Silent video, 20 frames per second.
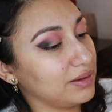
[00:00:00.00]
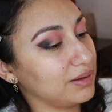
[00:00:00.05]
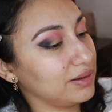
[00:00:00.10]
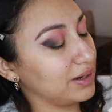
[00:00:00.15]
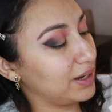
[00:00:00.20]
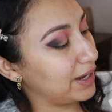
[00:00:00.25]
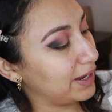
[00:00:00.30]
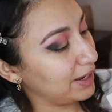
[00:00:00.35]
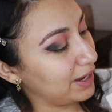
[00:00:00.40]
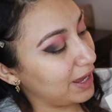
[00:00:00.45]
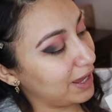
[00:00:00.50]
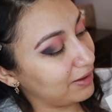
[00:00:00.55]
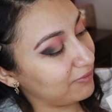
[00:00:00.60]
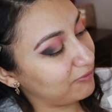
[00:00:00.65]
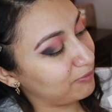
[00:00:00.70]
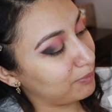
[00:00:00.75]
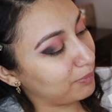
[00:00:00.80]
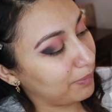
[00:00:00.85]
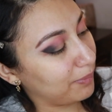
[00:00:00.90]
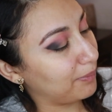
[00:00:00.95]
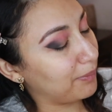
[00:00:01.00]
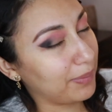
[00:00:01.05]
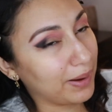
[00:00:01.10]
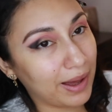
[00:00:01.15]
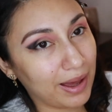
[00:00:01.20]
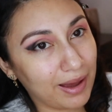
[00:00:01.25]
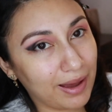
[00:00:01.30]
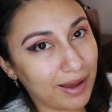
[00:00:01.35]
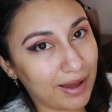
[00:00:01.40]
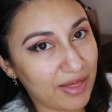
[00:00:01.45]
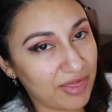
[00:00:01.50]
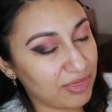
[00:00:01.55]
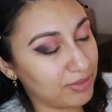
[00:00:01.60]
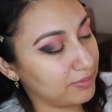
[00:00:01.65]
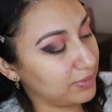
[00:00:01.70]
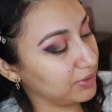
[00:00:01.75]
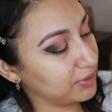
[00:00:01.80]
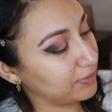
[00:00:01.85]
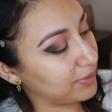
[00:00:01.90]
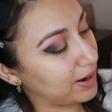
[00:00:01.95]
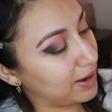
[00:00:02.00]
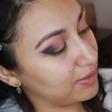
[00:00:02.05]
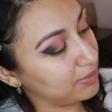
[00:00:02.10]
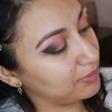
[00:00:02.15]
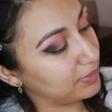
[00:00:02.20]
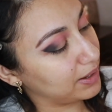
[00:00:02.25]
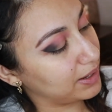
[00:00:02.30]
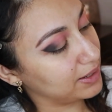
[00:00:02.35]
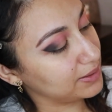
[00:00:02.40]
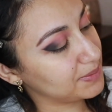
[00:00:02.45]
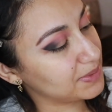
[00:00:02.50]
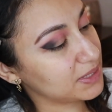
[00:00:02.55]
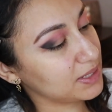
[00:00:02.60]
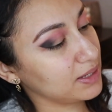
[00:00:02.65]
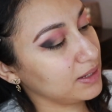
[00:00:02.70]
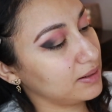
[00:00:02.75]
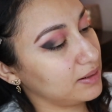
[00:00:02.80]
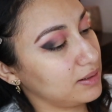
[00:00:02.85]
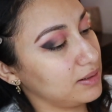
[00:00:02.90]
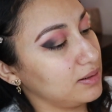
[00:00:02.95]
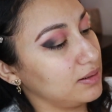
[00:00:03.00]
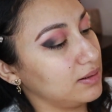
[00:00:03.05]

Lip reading: I have Pat Mcgrath vibes here.